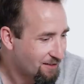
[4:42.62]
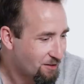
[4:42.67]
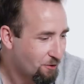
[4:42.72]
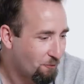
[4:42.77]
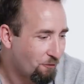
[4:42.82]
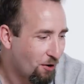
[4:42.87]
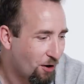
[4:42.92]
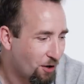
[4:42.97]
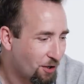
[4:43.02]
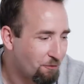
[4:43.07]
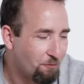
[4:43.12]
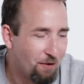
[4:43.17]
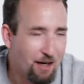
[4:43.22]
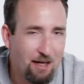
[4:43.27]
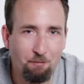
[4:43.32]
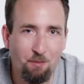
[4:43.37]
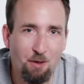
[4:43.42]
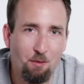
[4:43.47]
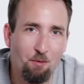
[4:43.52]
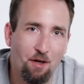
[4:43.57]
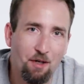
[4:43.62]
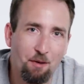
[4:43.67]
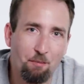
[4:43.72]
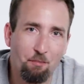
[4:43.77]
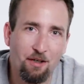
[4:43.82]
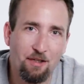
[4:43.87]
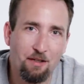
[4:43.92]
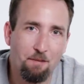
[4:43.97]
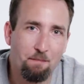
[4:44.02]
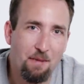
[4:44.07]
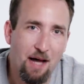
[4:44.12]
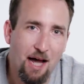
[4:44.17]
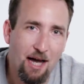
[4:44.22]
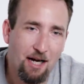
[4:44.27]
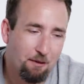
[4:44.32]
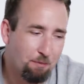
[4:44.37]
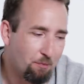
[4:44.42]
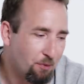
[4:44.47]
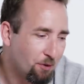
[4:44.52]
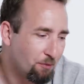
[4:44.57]
So Fog and Rain, we want to bring them
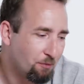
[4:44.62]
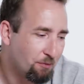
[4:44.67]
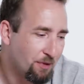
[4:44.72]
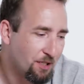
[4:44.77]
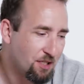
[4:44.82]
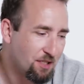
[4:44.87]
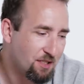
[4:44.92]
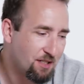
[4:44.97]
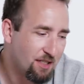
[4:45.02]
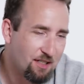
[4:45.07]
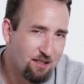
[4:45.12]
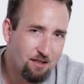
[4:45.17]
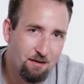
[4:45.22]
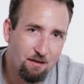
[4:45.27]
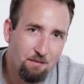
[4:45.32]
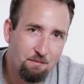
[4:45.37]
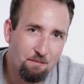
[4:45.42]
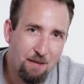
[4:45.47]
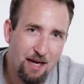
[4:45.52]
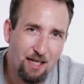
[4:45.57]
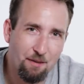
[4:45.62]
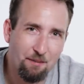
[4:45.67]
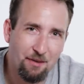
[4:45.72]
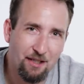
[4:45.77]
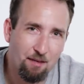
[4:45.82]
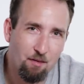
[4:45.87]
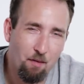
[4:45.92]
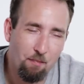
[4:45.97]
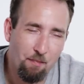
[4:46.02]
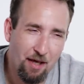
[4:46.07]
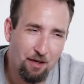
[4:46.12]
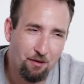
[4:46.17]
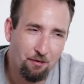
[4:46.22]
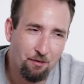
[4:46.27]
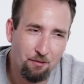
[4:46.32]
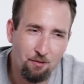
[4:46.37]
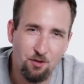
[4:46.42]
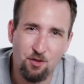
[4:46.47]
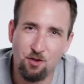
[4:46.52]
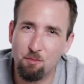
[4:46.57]
back, but we just need to make them a little bit
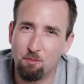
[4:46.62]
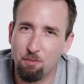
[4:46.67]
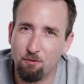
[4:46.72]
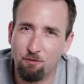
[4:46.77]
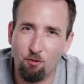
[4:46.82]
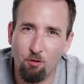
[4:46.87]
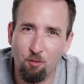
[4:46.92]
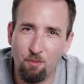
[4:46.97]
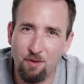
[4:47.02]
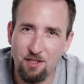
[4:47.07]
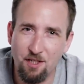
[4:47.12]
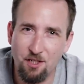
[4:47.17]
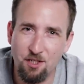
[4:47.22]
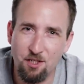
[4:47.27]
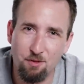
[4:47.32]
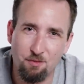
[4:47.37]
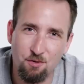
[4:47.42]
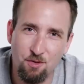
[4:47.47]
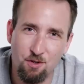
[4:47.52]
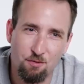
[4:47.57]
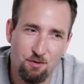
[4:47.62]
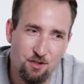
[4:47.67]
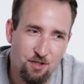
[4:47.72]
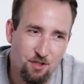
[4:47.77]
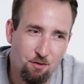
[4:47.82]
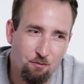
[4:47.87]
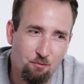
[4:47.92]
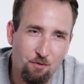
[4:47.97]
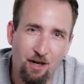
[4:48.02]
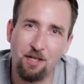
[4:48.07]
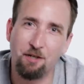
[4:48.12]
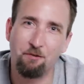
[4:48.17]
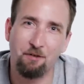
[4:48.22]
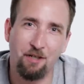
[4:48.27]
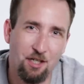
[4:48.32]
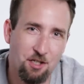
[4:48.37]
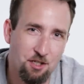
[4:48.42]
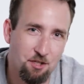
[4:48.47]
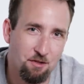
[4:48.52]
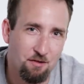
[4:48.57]
better. There was some performance issues, there was some
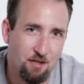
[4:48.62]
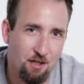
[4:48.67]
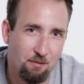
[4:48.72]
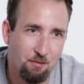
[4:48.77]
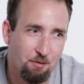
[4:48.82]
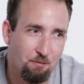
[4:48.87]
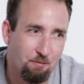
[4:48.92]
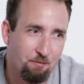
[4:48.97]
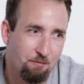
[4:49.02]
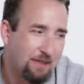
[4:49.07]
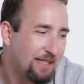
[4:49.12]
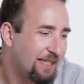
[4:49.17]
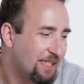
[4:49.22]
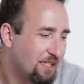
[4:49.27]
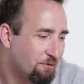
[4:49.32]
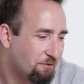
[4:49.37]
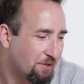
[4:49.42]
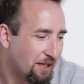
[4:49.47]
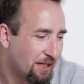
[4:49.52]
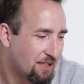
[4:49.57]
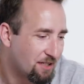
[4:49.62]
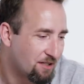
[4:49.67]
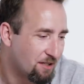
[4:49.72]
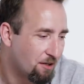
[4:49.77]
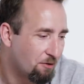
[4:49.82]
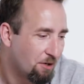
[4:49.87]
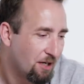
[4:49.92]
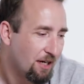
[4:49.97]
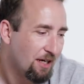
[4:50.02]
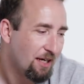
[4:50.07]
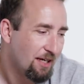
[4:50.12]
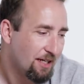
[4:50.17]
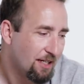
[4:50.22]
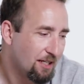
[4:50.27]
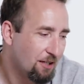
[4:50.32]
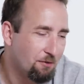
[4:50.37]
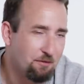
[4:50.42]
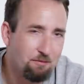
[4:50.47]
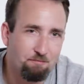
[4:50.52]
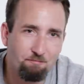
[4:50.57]
rendering issues that we need to fix. So,
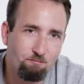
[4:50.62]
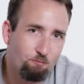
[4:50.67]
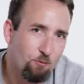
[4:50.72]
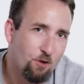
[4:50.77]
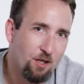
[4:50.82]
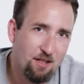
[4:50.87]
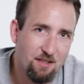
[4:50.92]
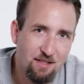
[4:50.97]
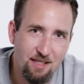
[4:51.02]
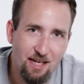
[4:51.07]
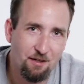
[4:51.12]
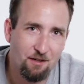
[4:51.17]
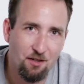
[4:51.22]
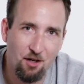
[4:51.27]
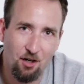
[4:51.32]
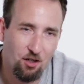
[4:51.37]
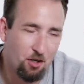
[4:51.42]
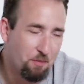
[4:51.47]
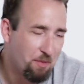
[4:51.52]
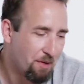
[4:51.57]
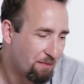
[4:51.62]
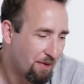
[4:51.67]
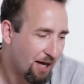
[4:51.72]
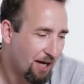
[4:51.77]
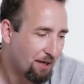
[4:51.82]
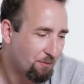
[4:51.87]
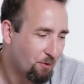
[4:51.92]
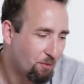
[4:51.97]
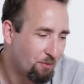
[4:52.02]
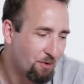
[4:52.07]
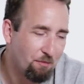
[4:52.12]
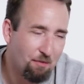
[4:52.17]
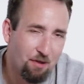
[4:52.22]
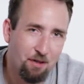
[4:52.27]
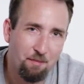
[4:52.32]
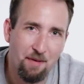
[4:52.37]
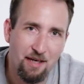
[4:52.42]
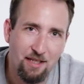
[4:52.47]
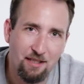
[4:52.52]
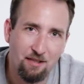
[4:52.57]
you know, we're not saying they're not coming back, but we
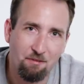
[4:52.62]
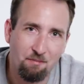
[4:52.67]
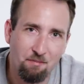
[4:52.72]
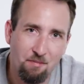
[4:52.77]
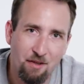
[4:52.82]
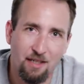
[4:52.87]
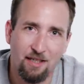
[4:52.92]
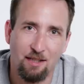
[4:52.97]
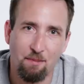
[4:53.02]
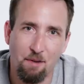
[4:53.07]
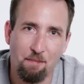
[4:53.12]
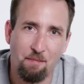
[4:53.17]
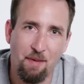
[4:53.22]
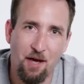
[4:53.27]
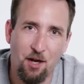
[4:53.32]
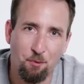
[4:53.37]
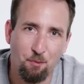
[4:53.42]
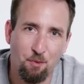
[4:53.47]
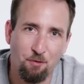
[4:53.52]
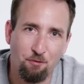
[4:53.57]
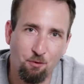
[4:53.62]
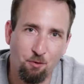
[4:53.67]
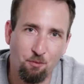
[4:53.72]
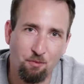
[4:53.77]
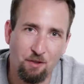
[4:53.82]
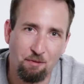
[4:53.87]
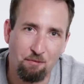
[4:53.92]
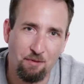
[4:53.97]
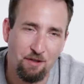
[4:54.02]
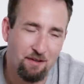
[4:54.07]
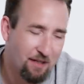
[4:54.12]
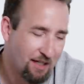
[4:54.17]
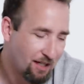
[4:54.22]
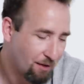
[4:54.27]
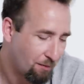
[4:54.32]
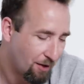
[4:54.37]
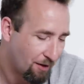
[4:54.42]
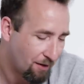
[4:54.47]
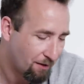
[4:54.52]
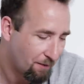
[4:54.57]
want to make them a little bit better before we
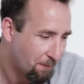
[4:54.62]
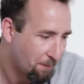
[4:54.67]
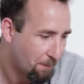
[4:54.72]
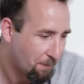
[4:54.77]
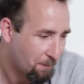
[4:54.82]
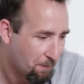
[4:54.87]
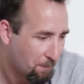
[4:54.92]
think about it.